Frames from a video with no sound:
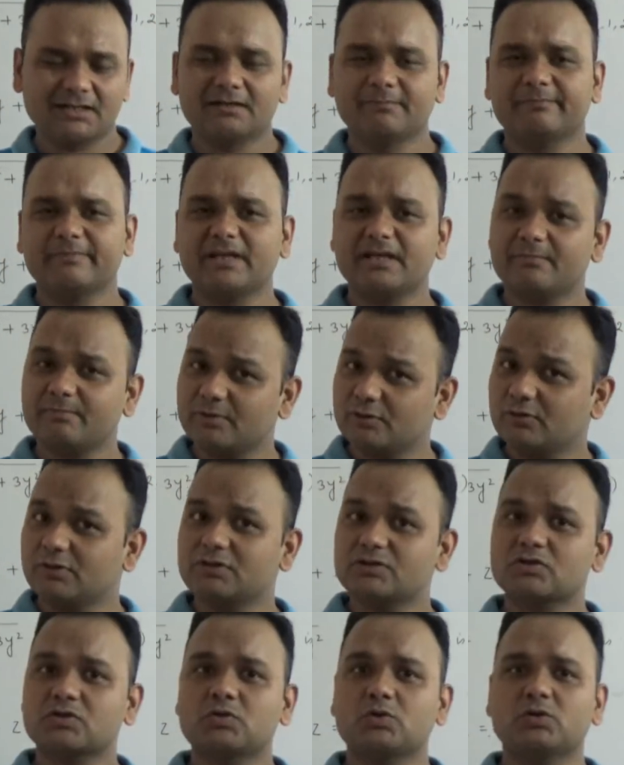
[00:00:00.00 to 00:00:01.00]
maybe you
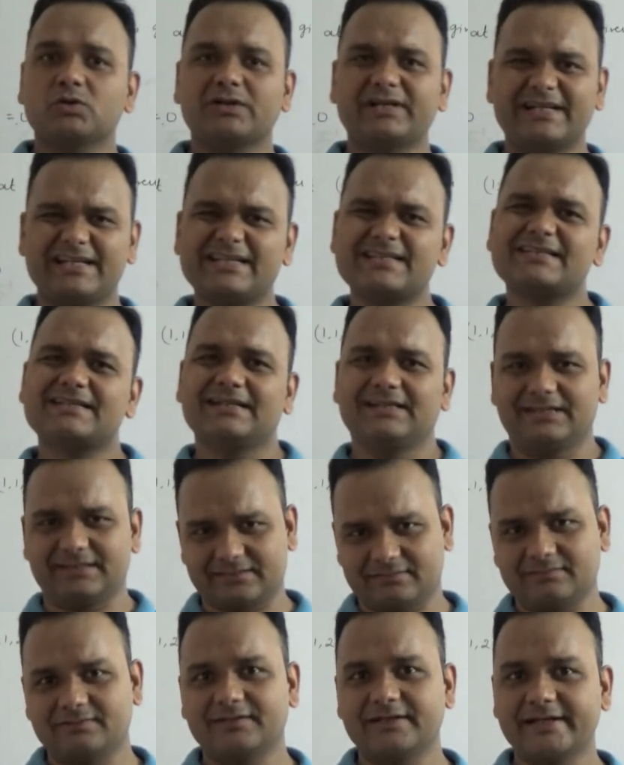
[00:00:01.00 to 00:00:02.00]
will score
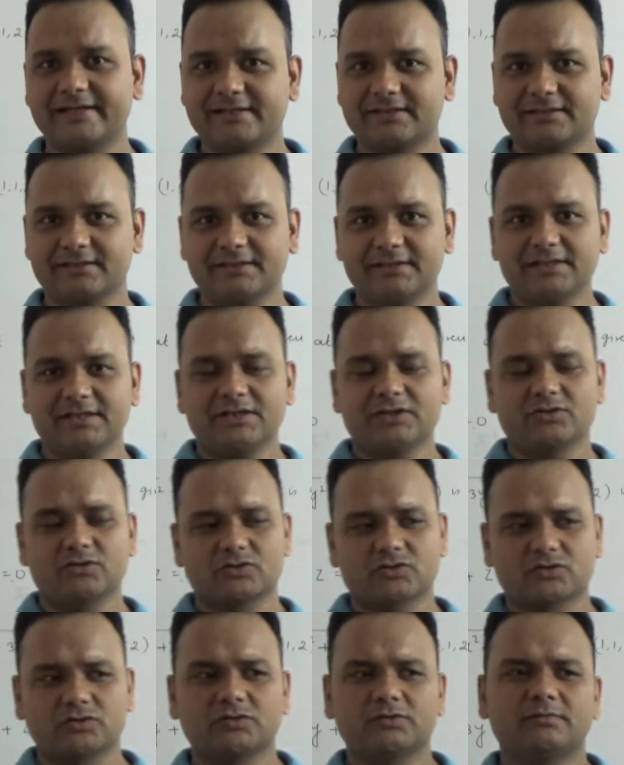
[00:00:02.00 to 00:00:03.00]
decent, right?
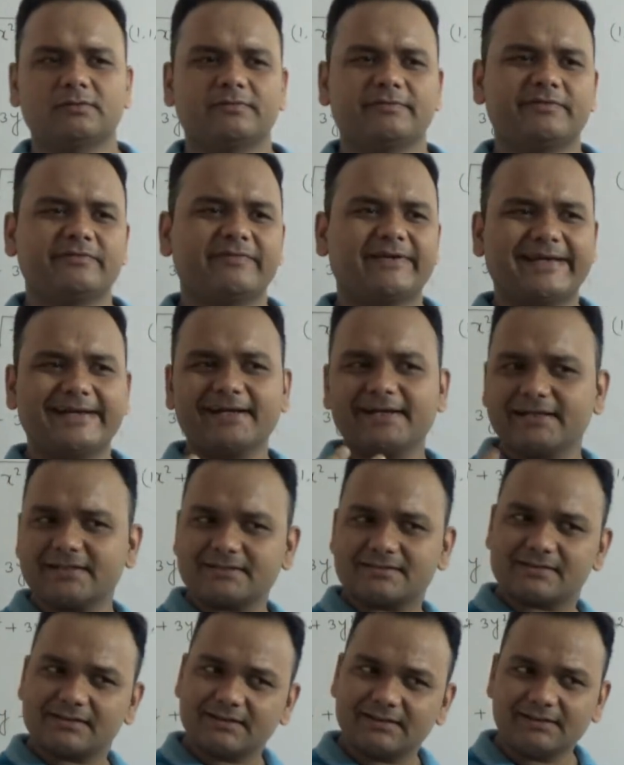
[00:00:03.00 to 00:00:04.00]
Your score will be very
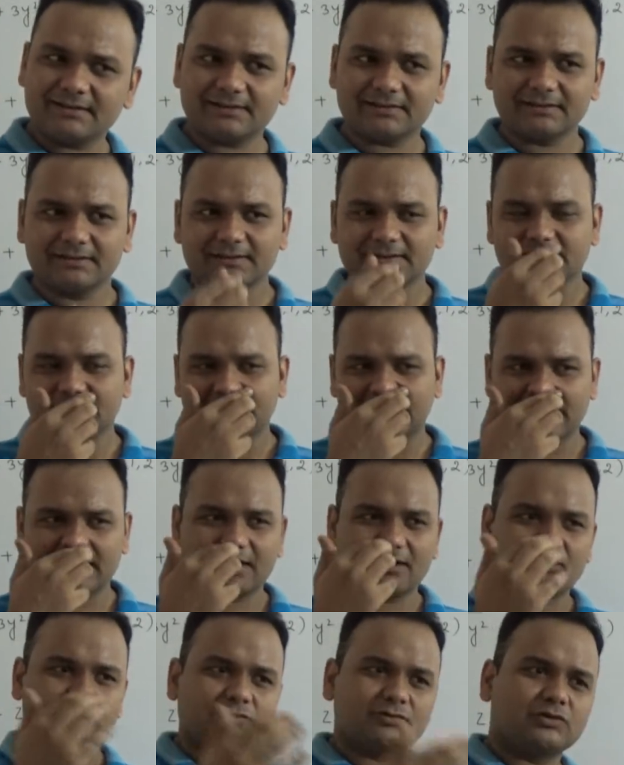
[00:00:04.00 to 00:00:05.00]
decent.
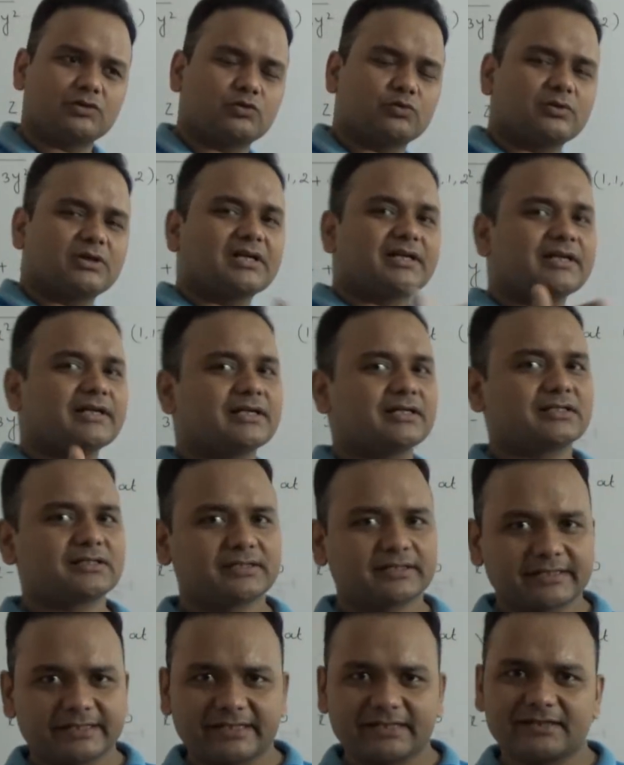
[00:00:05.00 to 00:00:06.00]
Around
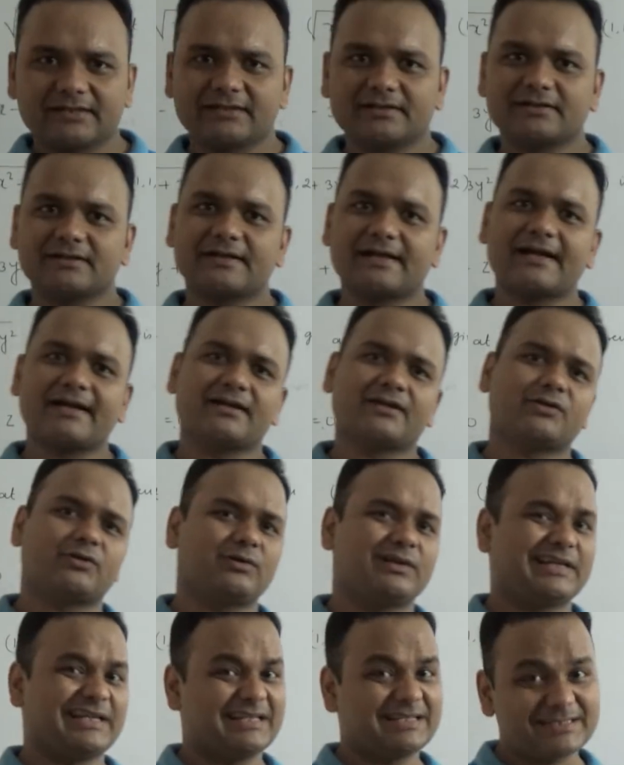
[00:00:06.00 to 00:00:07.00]
200-300 rank
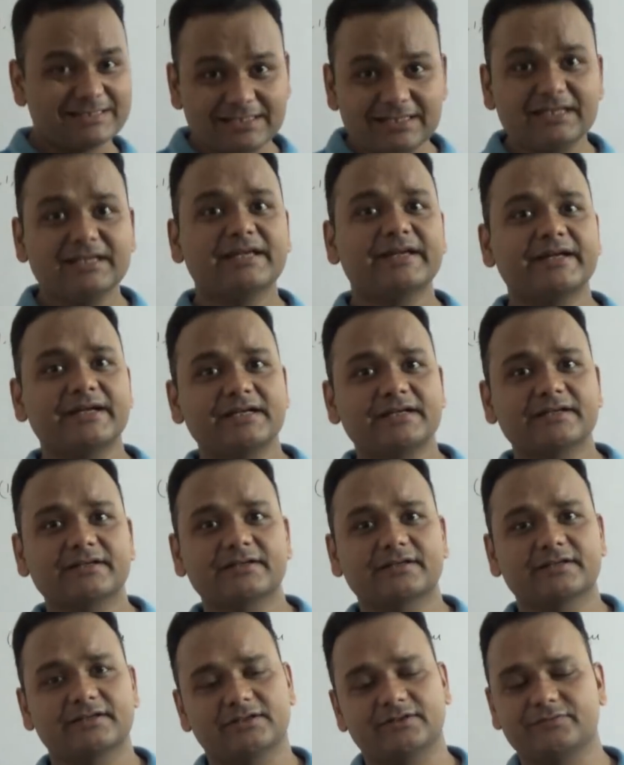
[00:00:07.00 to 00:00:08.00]
you will easily get
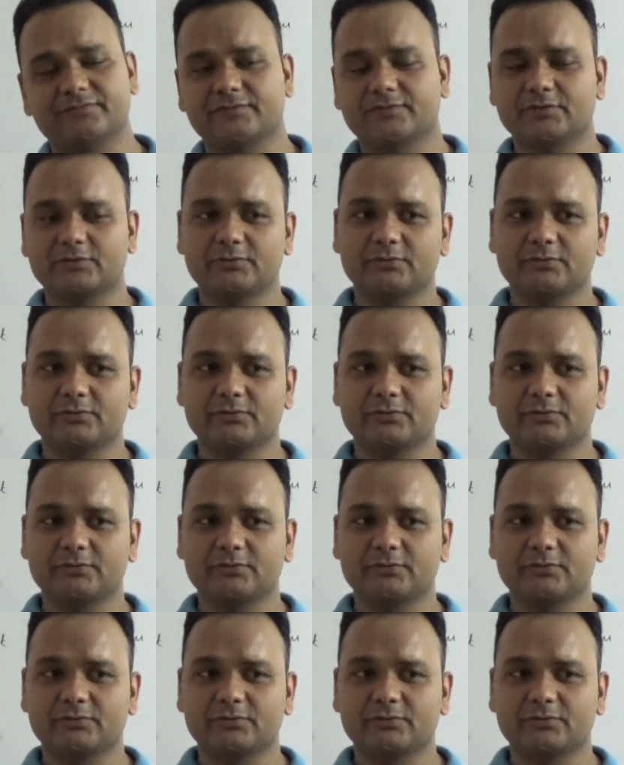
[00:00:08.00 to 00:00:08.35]
if